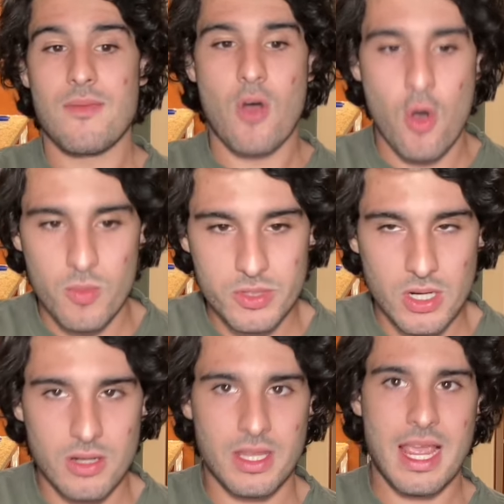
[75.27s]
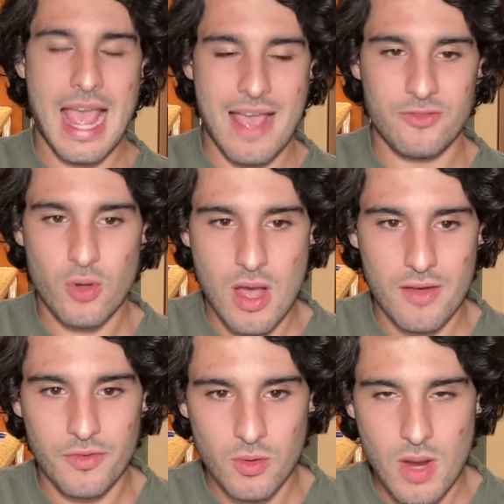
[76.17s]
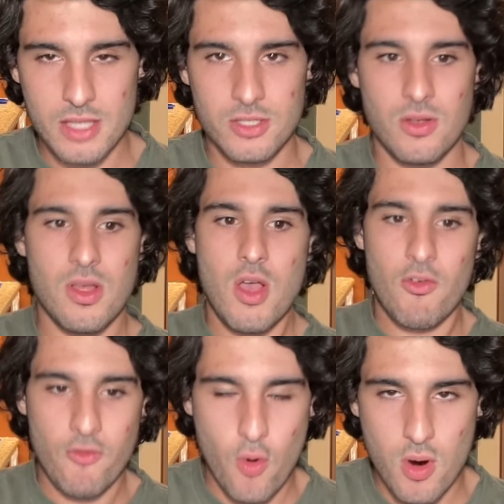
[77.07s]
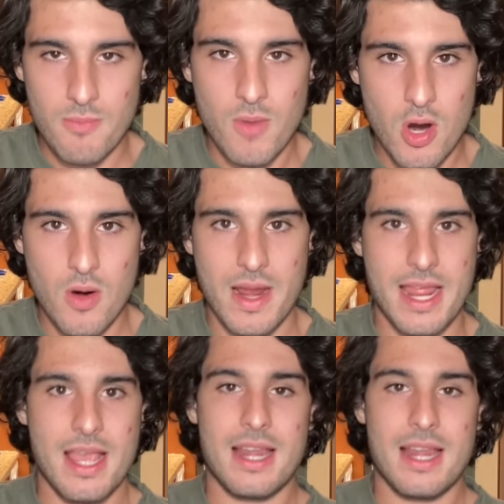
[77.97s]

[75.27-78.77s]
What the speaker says: almost certainly have to offer Russell for Murray.